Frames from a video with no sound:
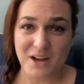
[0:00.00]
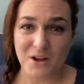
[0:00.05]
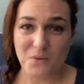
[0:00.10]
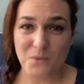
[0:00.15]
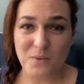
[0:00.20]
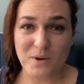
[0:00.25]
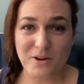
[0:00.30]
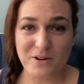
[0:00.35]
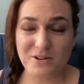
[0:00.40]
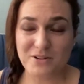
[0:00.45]

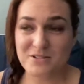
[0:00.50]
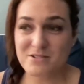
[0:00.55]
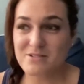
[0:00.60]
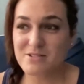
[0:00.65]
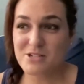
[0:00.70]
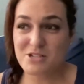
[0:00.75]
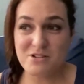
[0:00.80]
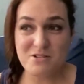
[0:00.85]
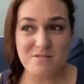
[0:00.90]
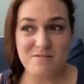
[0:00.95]
We're,
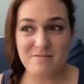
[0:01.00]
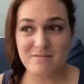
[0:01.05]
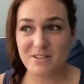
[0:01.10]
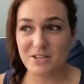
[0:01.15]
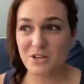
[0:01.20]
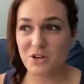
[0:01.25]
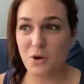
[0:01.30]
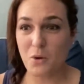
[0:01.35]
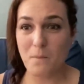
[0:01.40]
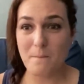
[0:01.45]

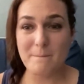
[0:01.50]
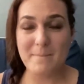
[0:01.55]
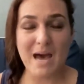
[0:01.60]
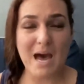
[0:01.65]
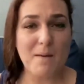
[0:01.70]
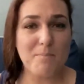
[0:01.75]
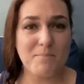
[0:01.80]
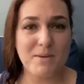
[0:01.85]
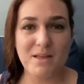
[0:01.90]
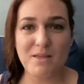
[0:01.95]

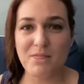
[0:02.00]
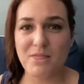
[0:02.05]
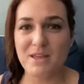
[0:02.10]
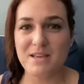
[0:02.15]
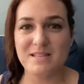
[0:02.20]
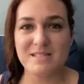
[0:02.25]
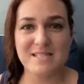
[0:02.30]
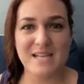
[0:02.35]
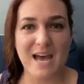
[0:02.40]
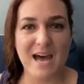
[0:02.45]
mapping
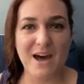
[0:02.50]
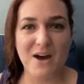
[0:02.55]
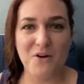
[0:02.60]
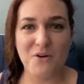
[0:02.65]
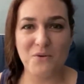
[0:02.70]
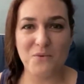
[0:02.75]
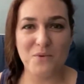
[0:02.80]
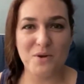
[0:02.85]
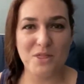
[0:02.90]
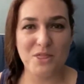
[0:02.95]
things
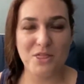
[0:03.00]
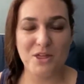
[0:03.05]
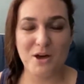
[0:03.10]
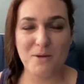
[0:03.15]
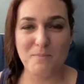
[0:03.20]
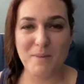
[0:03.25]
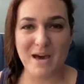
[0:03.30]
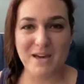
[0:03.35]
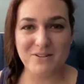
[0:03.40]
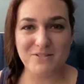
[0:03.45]
out with
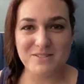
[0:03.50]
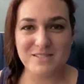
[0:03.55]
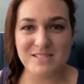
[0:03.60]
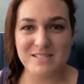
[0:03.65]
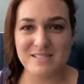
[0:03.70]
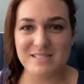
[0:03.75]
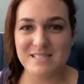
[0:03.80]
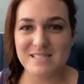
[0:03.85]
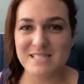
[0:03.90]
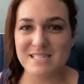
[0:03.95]
Paddle to
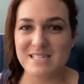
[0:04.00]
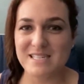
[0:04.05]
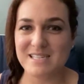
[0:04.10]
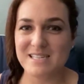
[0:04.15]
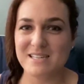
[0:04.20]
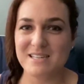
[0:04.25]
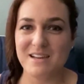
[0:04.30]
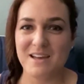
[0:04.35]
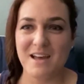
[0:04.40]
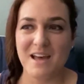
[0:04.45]
the
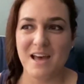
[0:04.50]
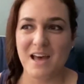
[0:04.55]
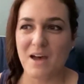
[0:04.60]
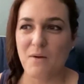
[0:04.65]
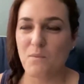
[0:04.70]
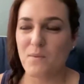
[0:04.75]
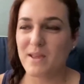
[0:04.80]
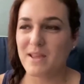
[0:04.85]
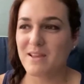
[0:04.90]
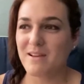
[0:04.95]
Sea.
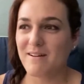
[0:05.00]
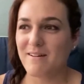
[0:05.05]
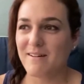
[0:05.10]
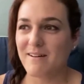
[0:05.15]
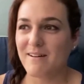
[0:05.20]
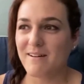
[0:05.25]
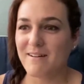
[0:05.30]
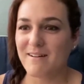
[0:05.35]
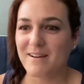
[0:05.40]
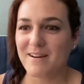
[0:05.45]
We
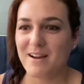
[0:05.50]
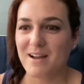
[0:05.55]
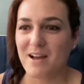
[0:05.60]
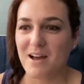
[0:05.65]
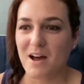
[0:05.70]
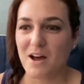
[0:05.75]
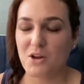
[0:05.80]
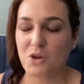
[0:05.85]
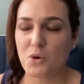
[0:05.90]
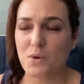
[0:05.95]
are
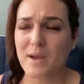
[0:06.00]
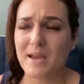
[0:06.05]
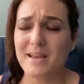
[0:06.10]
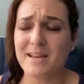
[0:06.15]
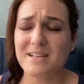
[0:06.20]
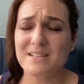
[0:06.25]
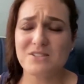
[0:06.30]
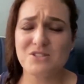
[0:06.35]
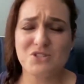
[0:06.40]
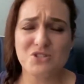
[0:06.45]

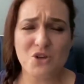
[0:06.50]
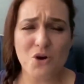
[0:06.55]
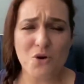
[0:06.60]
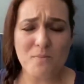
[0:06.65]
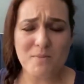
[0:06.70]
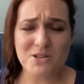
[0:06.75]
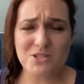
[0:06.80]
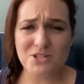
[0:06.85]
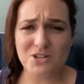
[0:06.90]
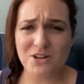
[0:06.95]
creating so
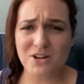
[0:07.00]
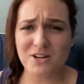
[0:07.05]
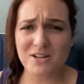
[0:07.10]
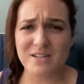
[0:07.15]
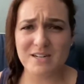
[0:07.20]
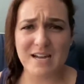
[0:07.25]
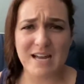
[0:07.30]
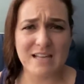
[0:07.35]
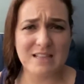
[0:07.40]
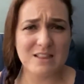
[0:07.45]
much
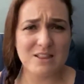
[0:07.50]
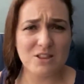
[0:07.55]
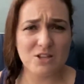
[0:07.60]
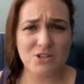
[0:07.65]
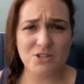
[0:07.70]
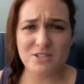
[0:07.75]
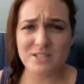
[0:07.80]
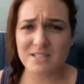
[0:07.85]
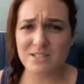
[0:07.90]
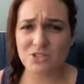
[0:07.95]
art and
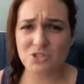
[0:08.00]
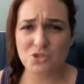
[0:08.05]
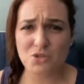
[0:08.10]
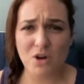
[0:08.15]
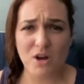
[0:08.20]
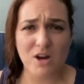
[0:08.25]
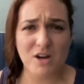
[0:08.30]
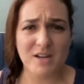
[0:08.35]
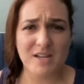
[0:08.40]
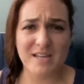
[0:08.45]
learning
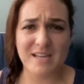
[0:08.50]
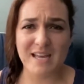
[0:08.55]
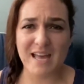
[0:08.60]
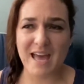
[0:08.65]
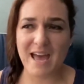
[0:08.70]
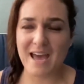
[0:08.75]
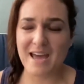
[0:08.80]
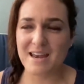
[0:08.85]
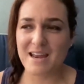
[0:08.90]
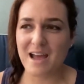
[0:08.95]
drawing,
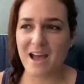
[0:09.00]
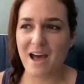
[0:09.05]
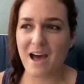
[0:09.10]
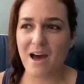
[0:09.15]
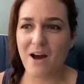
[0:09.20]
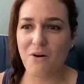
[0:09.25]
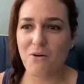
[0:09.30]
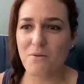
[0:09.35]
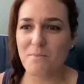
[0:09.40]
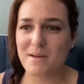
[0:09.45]
and
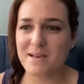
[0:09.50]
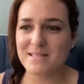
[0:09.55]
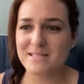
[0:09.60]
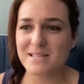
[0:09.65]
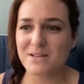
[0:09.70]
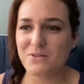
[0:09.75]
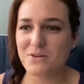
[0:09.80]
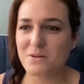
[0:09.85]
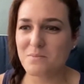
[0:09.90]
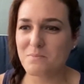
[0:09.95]
how amazing
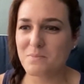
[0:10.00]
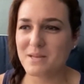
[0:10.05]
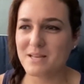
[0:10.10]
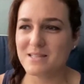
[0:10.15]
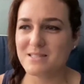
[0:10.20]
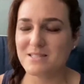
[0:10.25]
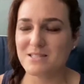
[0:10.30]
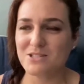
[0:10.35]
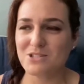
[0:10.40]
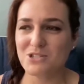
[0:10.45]
would it be
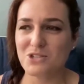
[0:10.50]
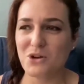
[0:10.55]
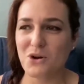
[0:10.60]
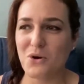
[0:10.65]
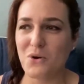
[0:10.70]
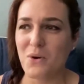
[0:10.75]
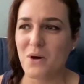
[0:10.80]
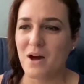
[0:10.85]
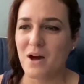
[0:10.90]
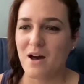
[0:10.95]
to
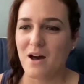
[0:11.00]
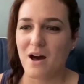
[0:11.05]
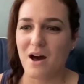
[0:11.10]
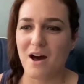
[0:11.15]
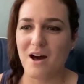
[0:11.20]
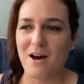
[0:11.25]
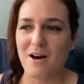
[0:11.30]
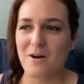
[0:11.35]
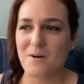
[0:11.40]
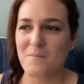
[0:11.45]
show
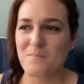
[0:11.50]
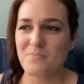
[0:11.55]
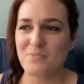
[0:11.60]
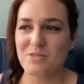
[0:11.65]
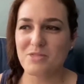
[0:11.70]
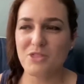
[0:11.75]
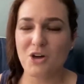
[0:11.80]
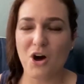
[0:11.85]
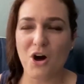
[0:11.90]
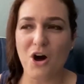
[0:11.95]

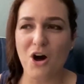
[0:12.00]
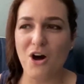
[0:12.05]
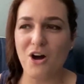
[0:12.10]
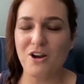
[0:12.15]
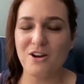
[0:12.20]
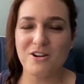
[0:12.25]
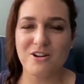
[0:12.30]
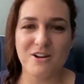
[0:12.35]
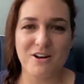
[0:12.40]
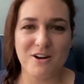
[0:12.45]
the
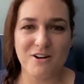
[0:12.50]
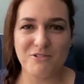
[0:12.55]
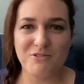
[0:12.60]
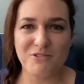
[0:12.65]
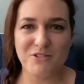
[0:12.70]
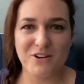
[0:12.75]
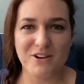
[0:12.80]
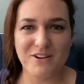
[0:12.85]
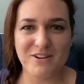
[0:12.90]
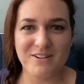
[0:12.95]
arc of
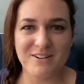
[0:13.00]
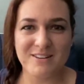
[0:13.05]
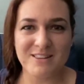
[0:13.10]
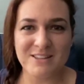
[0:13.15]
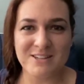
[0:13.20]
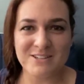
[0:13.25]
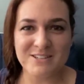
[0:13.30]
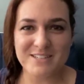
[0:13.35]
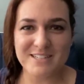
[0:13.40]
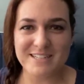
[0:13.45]
her
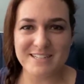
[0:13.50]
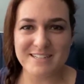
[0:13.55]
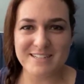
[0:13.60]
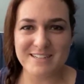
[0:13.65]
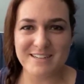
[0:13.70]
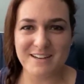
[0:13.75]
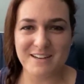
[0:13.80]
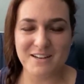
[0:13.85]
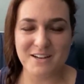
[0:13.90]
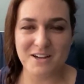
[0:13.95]

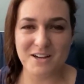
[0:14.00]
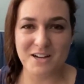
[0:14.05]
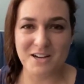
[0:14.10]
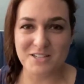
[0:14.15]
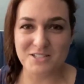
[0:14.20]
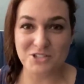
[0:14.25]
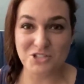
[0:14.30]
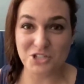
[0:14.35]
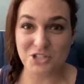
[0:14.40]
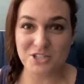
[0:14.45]
learning
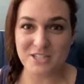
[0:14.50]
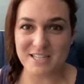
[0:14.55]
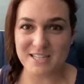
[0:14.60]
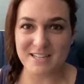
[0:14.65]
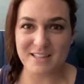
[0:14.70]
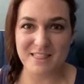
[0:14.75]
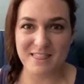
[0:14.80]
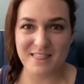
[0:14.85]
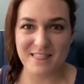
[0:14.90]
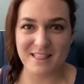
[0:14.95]

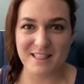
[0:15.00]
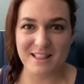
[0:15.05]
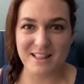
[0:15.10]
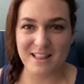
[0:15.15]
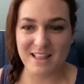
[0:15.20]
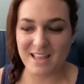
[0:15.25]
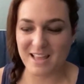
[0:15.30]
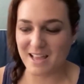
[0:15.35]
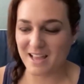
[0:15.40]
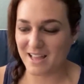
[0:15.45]
journey
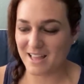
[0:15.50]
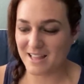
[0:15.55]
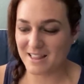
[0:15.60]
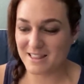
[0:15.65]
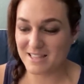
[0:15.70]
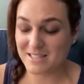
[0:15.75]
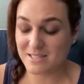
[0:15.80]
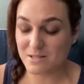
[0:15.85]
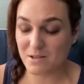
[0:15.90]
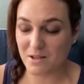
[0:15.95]
in
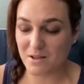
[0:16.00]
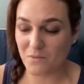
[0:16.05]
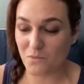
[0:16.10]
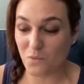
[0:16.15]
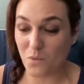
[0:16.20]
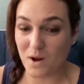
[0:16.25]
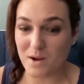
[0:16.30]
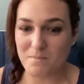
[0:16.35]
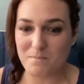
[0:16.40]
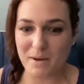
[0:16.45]
this
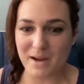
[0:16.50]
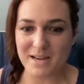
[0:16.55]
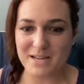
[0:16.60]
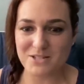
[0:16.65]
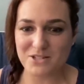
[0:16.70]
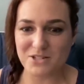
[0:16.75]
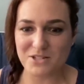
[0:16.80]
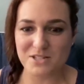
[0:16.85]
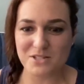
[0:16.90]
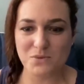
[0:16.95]
one
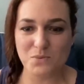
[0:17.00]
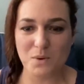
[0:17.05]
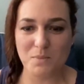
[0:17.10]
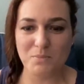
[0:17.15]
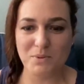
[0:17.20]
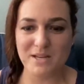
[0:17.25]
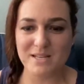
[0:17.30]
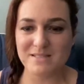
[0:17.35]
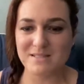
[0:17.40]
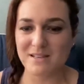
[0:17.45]
binder, in this one
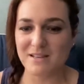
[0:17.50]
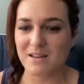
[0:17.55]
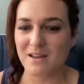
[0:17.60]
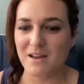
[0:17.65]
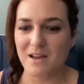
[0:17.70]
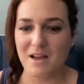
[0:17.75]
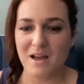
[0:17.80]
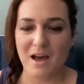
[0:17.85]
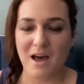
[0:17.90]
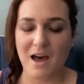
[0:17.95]
place, like
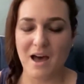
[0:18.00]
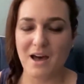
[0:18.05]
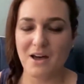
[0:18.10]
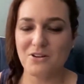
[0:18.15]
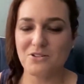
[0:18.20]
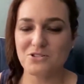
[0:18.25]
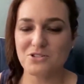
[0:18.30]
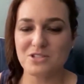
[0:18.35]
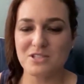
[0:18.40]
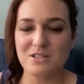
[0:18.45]

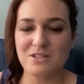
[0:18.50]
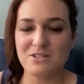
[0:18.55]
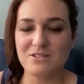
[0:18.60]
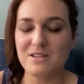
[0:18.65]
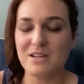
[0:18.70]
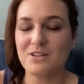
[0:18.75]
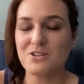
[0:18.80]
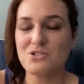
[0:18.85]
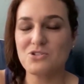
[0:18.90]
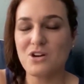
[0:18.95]
how she learned
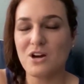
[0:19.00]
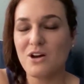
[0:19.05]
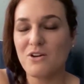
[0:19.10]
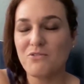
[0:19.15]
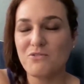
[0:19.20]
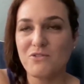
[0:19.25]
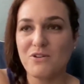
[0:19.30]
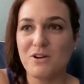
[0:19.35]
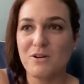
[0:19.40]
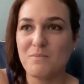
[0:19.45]
how to draw
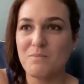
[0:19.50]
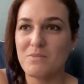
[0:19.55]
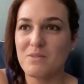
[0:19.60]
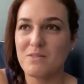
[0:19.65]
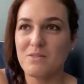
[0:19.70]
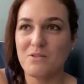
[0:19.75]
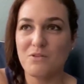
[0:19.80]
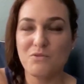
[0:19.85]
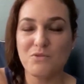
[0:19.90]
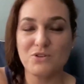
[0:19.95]
from
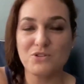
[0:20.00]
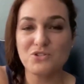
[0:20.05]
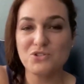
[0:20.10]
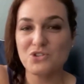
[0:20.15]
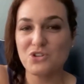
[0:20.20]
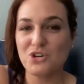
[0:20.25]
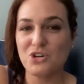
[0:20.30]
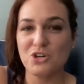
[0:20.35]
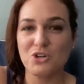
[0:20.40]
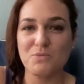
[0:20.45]
the first
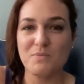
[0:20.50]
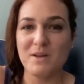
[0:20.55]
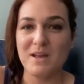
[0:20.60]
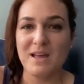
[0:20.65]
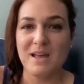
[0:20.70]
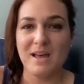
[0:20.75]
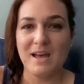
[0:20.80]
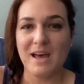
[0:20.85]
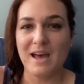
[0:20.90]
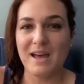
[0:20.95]
term
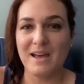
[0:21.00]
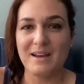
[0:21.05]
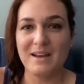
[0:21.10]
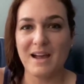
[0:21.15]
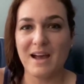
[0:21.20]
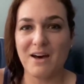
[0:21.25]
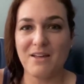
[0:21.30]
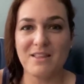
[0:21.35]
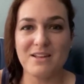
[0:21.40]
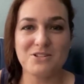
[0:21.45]
and
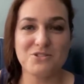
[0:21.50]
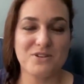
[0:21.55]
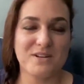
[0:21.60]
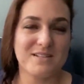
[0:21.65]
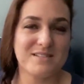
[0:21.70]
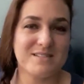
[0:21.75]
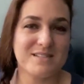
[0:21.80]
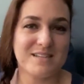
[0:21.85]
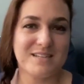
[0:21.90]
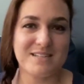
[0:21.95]
how that
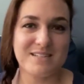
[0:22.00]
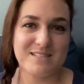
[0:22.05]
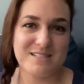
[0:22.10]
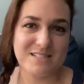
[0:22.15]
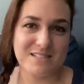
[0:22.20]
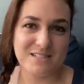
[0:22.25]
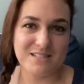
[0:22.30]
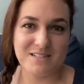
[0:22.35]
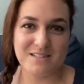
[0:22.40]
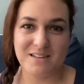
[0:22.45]
translated
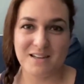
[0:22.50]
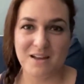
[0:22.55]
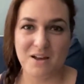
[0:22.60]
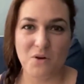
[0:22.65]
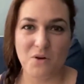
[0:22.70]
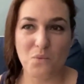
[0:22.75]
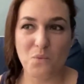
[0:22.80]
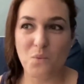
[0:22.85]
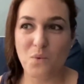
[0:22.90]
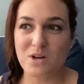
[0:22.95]
to
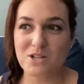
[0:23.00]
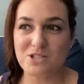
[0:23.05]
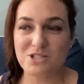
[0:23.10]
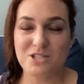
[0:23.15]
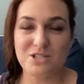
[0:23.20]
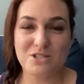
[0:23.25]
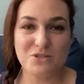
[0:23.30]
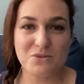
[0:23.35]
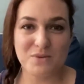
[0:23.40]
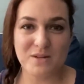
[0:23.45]
what
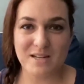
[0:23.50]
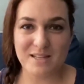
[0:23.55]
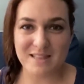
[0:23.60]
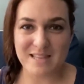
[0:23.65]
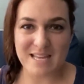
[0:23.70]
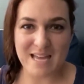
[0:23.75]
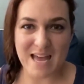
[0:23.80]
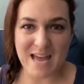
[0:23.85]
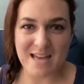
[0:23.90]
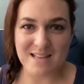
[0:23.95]
she's doing at
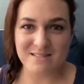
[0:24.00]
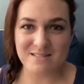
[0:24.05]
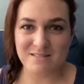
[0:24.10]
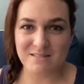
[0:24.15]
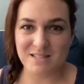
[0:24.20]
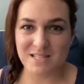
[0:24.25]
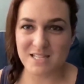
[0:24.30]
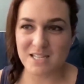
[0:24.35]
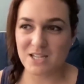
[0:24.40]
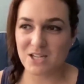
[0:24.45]
the end of
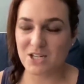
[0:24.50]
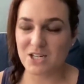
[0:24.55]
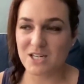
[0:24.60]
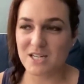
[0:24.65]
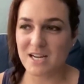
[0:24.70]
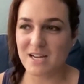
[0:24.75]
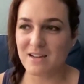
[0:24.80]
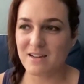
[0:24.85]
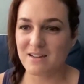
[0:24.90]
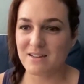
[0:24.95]
the
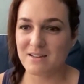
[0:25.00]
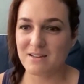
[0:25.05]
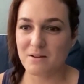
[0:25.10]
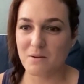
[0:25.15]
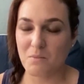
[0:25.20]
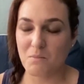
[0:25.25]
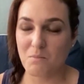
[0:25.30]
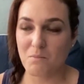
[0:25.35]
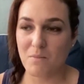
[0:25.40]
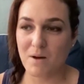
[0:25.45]
year. And
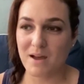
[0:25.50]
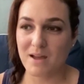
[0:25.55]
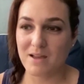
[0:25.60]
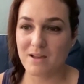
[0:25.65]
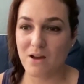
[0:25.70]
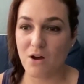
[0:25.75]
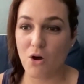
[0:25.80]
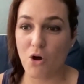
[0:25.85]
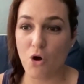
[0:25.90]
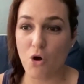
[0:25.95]
my
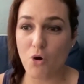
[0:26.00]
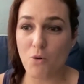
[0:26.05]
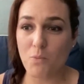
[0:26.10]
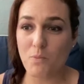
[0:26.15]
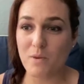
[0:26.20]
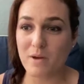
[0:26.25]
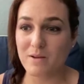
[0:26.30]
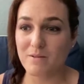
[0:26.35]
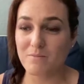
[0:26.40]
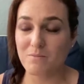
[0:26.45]
hope
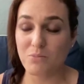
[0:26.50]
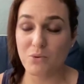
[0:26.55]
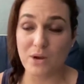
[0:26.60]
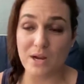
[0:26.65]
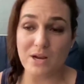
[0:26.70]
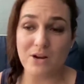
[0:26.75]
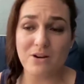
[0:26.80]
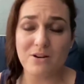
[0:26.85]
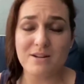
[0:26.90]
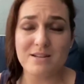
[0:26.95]
and
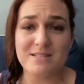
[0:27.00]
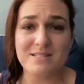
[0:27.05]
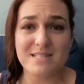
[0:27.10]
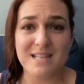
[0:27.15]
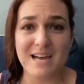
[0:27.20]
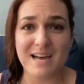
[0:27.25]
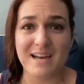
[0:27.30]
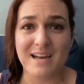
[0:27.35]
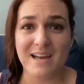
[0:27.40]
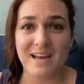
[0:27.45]
prayer is
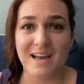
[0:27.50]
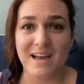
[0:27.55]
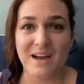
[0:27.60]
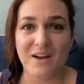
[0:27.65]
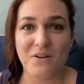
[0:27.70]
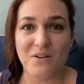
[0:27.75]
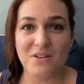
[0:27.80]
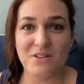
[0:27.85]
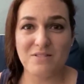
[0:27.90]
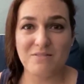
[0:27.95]
that
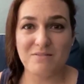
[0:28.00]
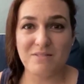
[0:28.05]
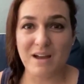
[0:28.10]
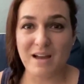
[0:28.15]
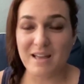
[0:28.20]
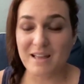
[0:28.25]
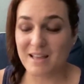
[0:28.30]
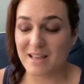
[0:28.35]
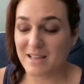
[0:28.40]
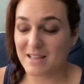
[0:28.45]

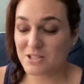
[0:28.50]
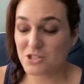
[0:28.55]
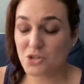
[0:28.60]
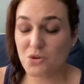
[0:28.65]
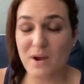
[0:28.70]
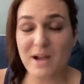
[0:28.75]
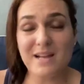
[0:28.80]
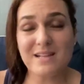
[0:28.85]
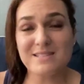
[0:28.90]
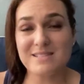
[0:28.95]
it
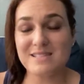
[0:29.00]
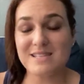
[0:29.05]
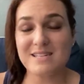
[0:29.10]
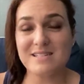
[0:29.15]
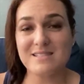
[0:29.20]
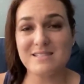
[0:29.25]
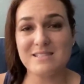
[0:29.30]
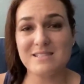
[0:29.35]
translates.